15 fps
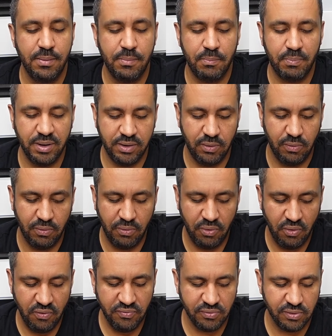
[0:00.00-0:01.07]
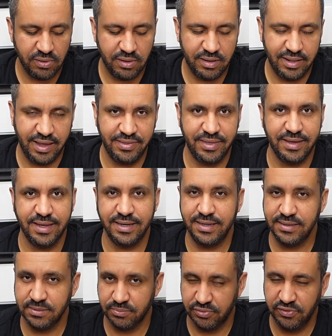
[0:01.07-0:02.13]
but overall, I think it
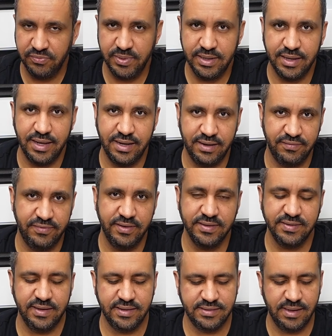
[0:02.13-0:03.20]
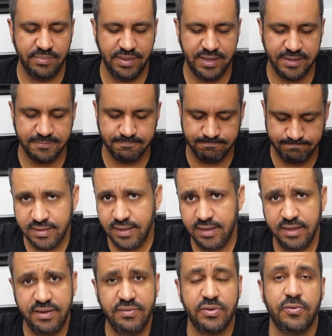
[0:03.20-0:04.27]
needs improvement, and it feels like something that they
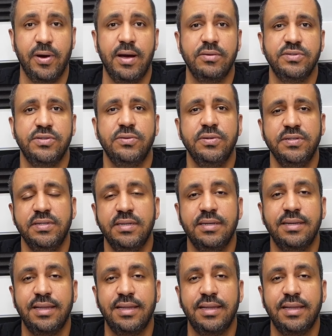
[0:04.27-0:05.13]
could even crowdsource.